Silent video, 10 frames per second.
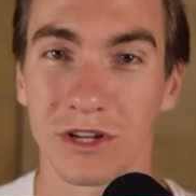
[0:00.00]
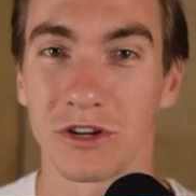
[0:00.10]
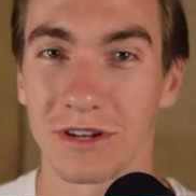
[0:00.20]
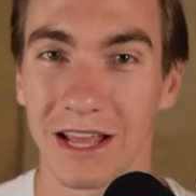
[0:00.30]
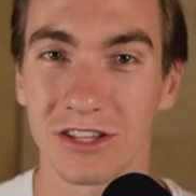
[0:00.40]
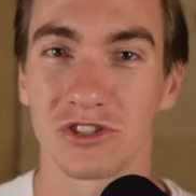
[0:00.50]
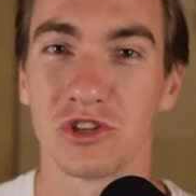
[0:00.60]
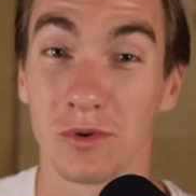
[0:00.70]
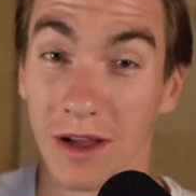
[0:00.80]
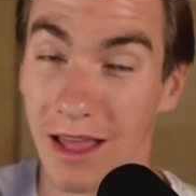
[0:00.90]
Rinderknech
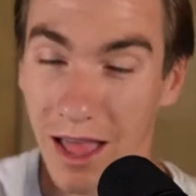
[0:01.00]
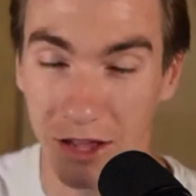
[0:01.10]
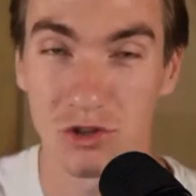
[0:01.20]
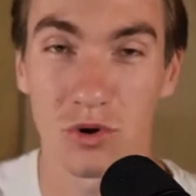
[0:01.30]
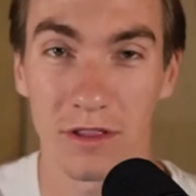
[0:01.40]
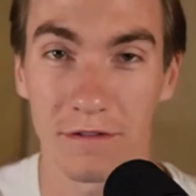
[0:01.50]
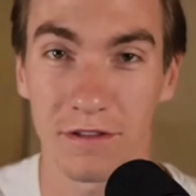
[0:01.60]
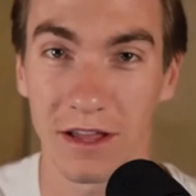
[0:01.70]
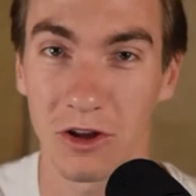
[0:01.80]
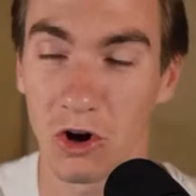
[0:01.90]
to enjoy the
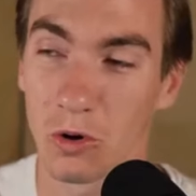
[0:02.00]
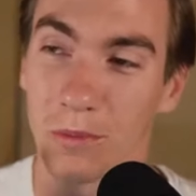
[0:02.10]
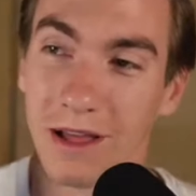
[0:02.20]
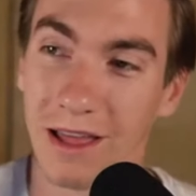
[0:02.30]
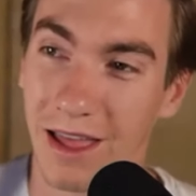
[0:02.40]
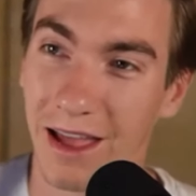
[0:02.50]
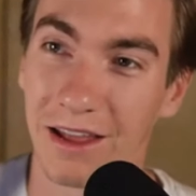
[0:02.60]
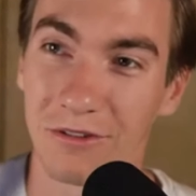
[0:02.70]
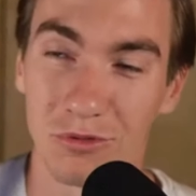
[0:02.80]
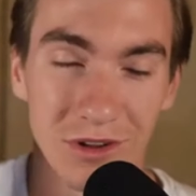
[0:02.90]
flight home,
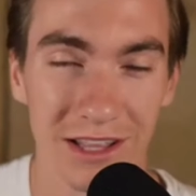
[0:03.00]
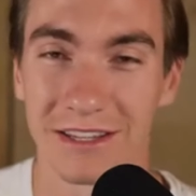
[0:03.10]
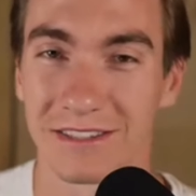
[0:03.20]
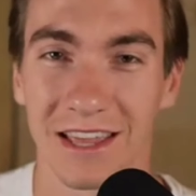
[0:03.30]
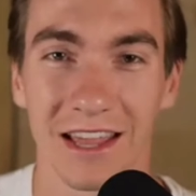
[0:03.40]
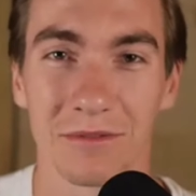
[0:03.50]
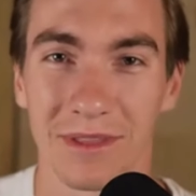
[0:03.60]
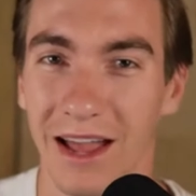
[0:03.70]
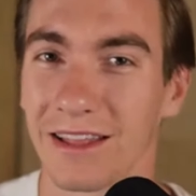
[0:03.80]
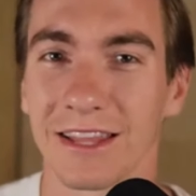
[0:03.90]
and really just gave
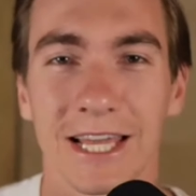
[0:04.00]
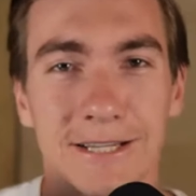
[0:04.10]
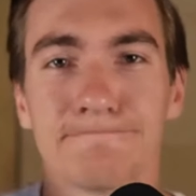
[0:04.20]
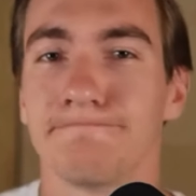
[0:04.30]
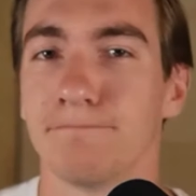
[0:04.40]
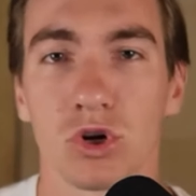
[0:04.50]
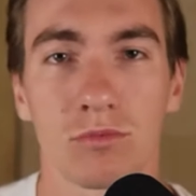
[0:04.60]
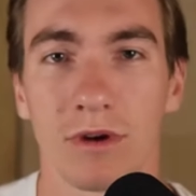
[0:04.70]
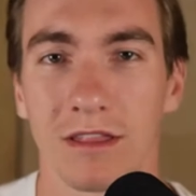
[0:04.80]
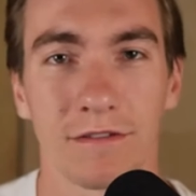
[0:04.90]
him that, like,
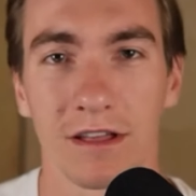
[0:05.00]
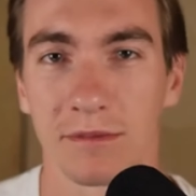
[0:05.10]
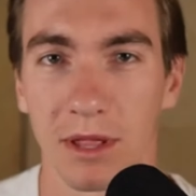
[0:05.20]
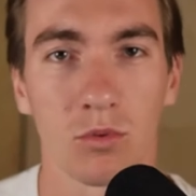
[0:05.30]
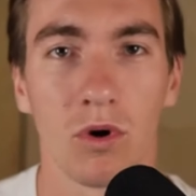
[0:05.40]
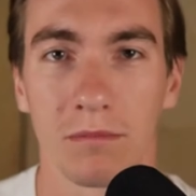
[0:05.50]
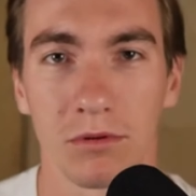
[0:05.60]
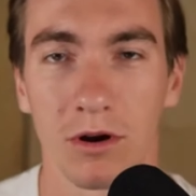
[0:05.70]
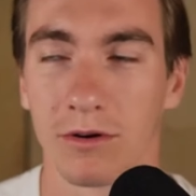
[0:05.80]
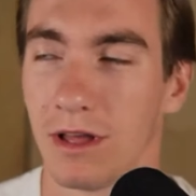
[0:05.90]
look him right in the face, be like,
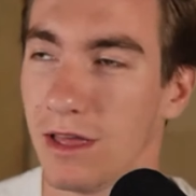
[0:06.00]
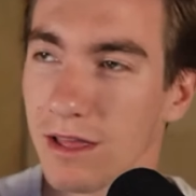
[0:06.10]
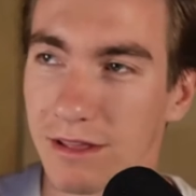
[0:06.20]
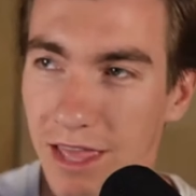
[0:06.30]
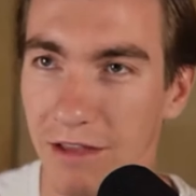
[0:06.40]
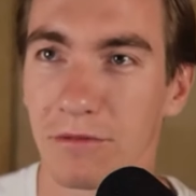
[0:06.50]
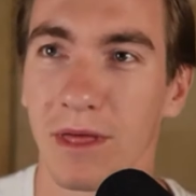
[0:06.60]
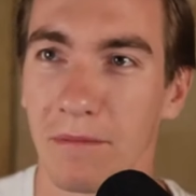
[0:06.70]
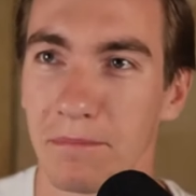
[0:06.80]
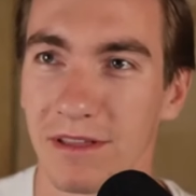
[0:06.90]
what, bro? Gave
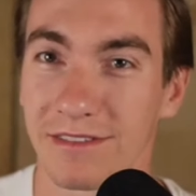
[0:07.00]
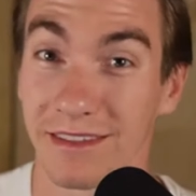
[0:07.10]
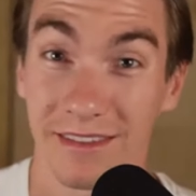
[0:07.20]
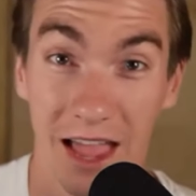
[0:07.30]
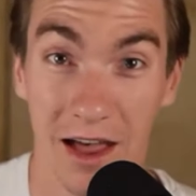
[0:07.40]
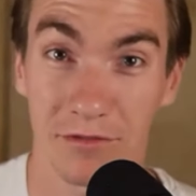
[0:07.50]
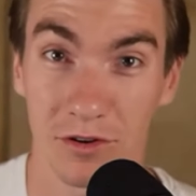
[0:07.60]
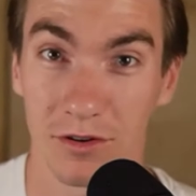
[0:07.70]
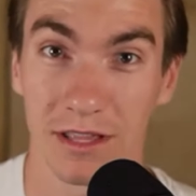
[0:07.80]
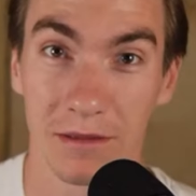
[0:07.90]
him that business
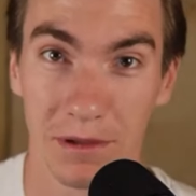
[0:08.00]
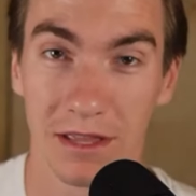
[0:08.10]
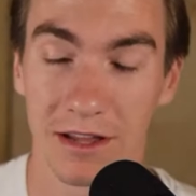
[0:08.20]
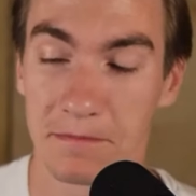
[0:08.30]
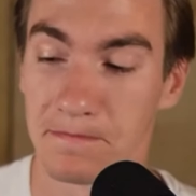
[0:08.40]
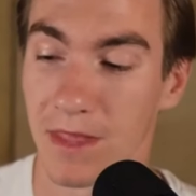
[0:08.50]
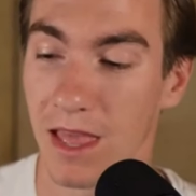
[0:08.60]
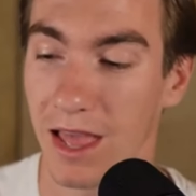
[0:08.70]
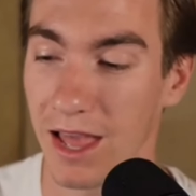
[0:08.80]
after he beat him